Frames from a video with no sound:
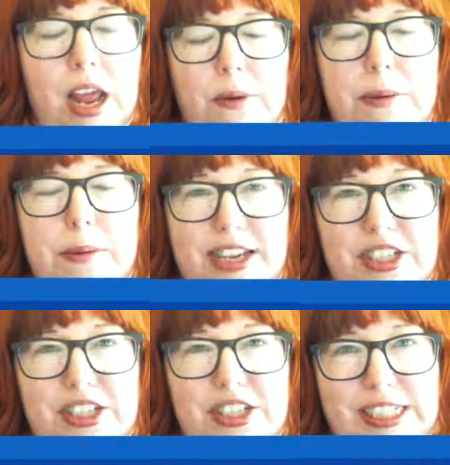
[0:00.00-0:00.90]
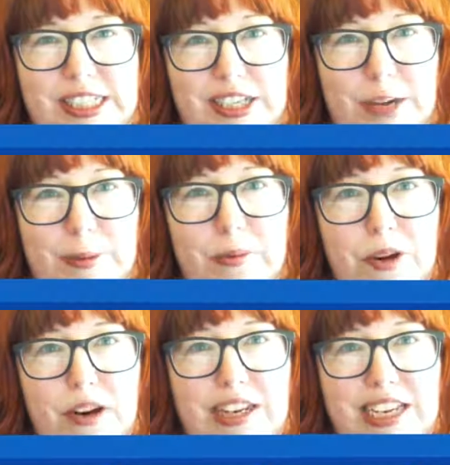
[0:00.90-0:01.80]
We'll be back in 2 weeks to talk about
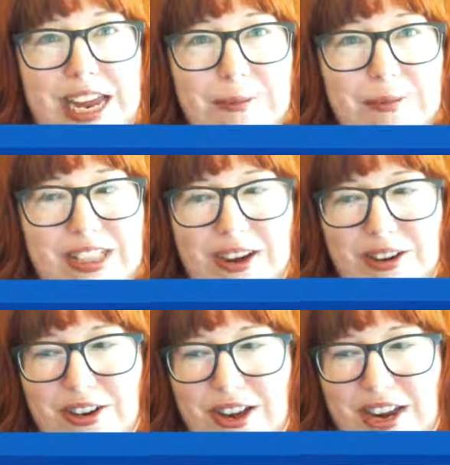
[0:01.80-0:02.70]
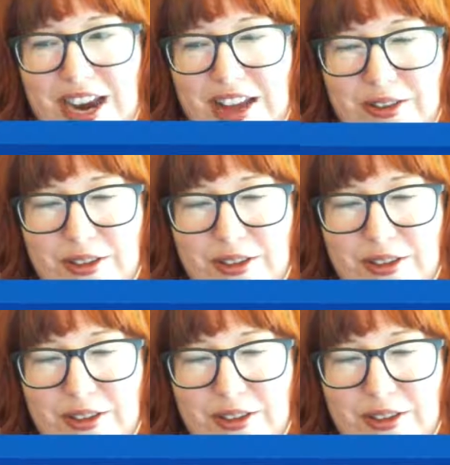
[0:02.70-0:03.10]
more games that are good and other